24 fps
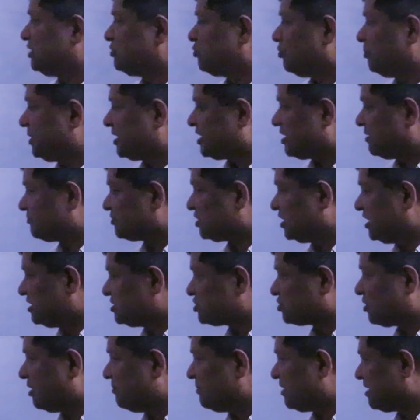It will become, it
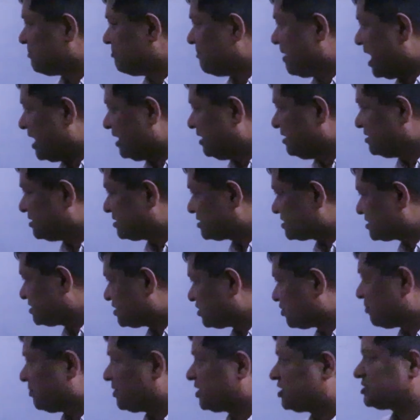is coming minus
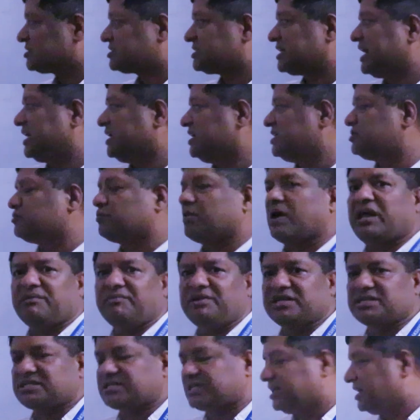0, because sign is 1
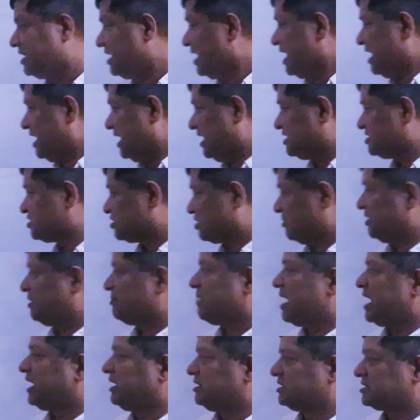means it is coming
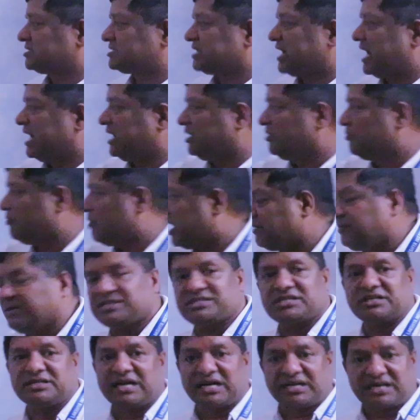minus, sign 1
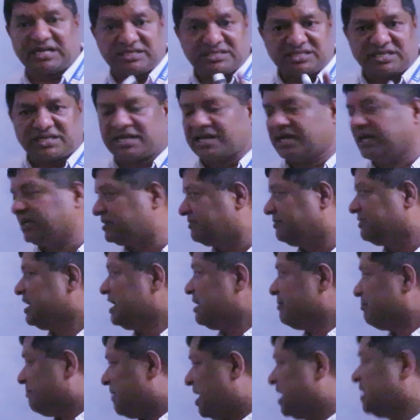means data is
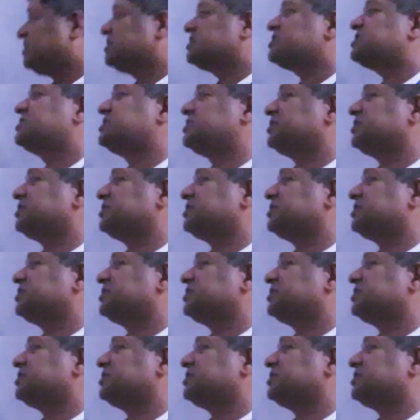negative, minus